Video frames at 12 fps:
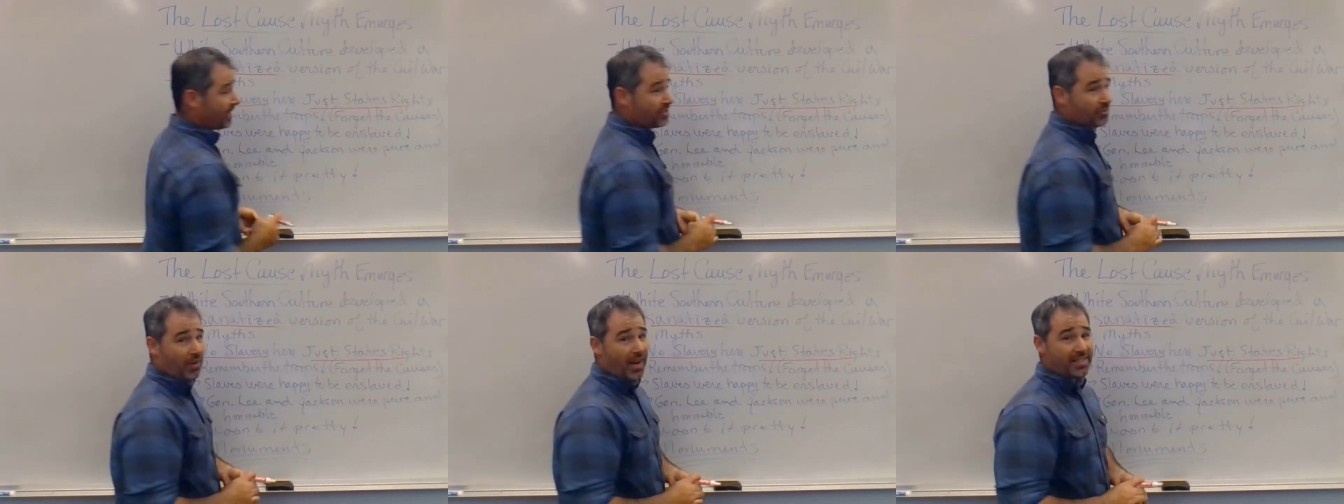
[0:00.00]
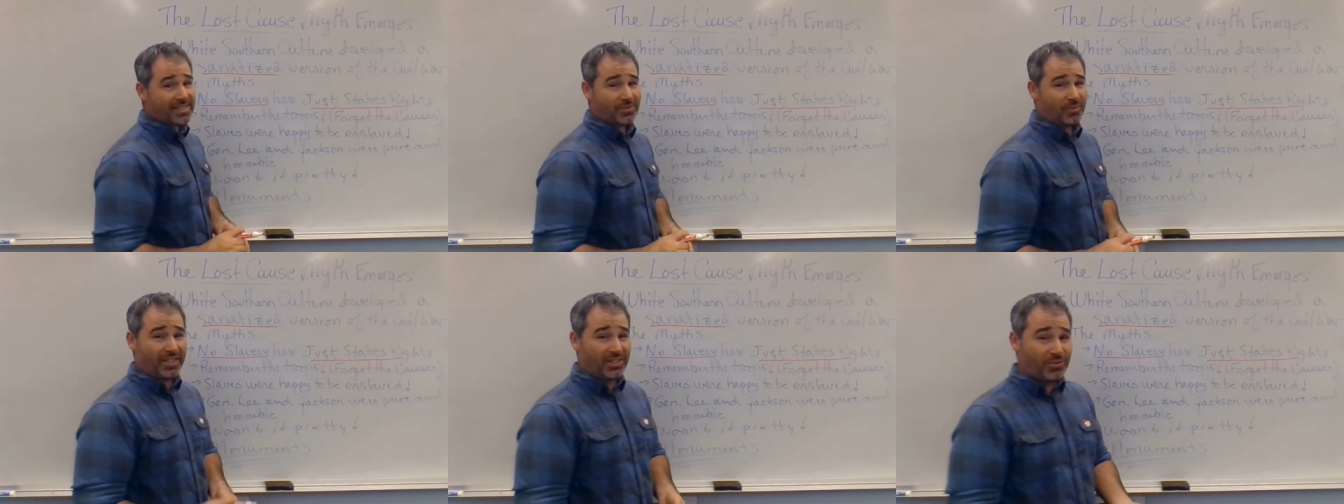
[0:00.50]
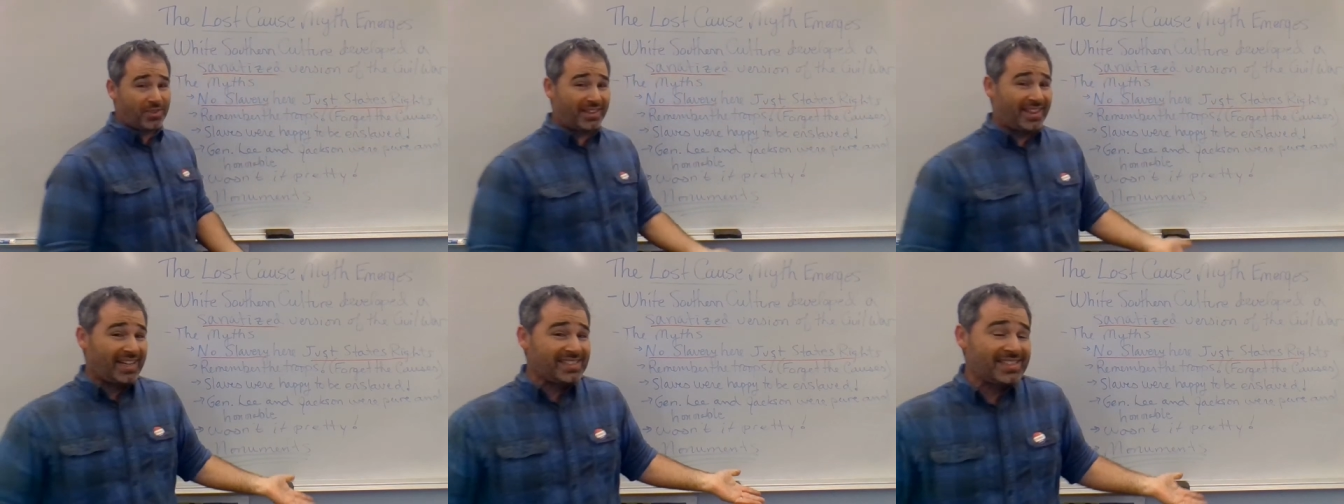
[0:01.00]
states' rights, and we know
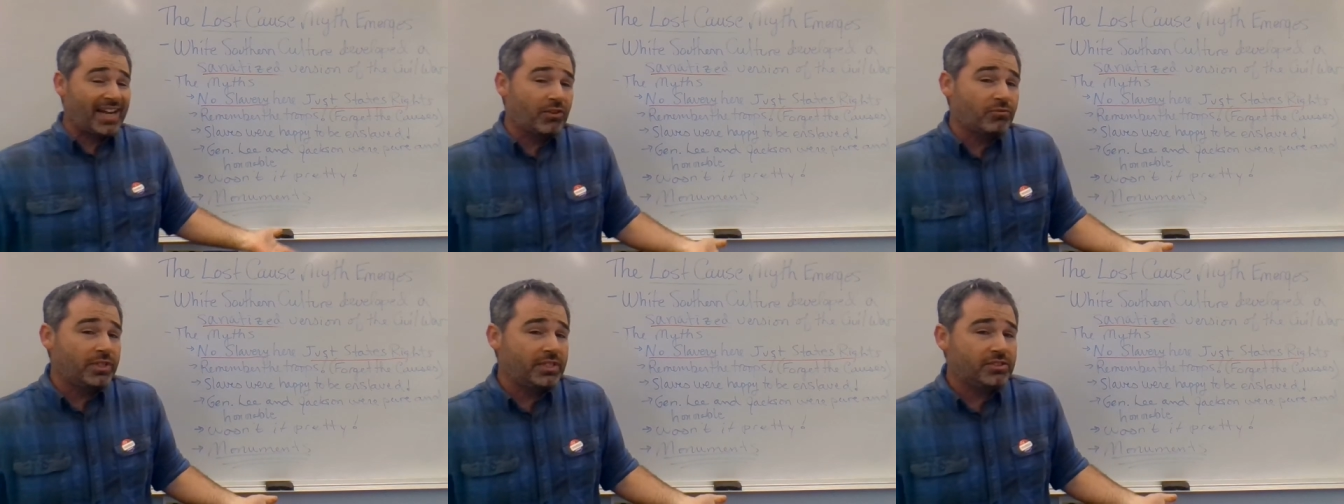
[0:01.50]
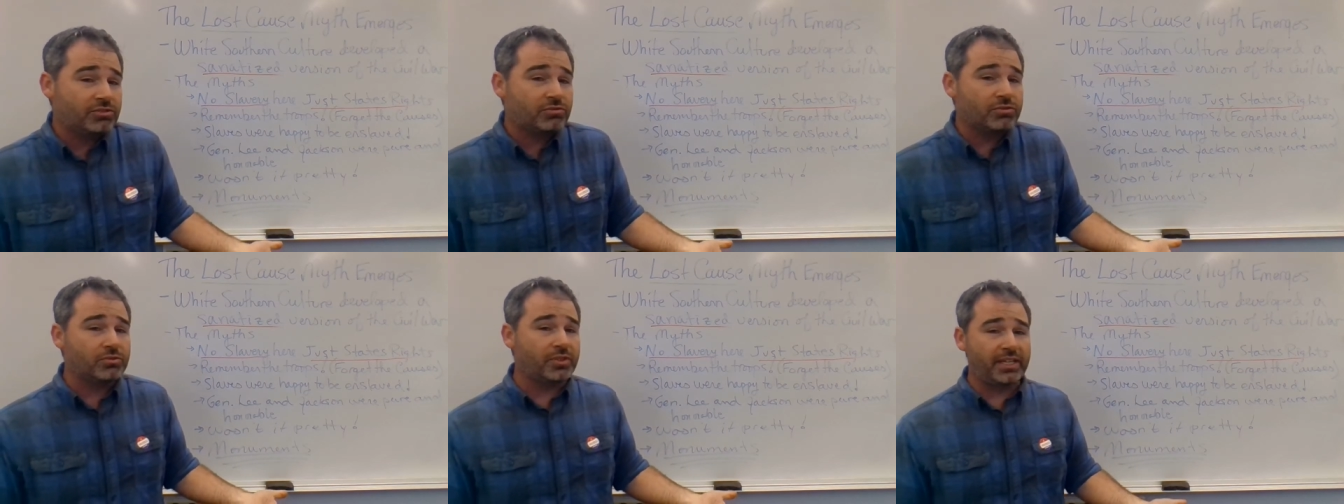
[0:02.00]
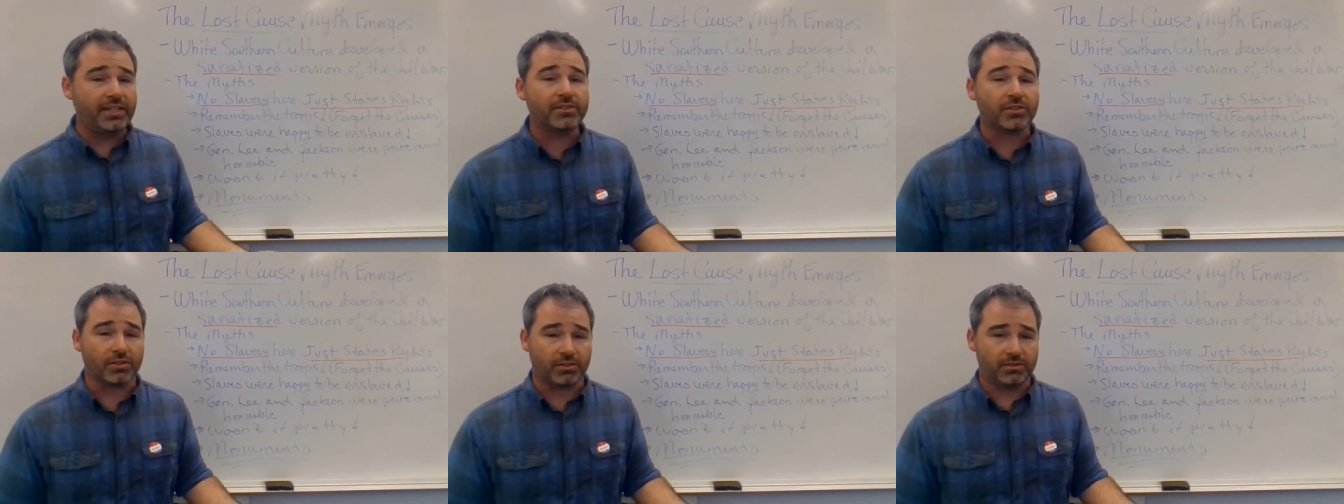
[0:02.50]
that that's not really true
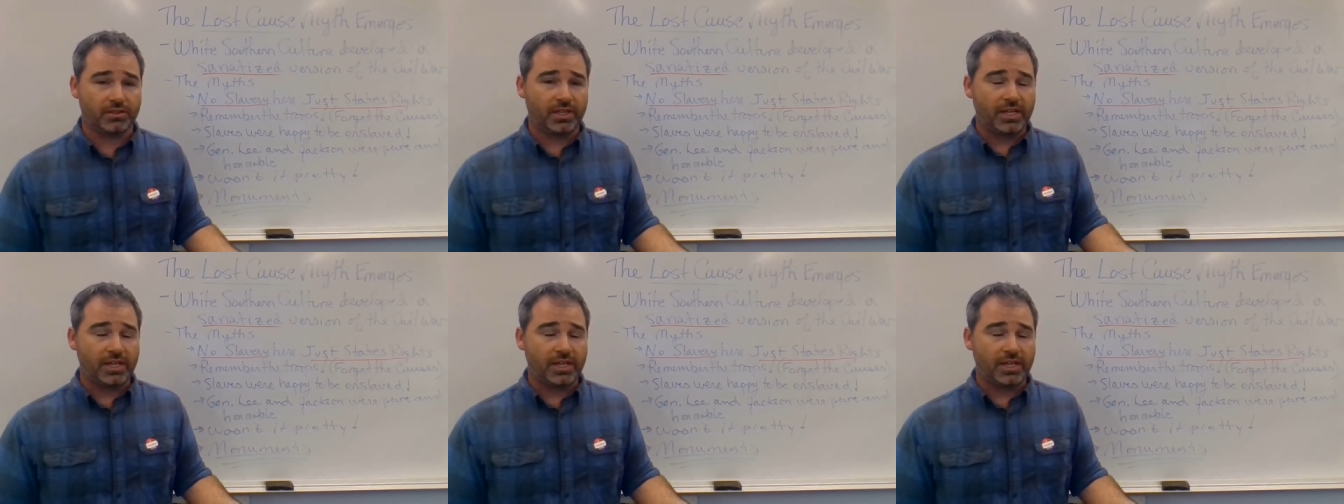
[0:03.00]
either,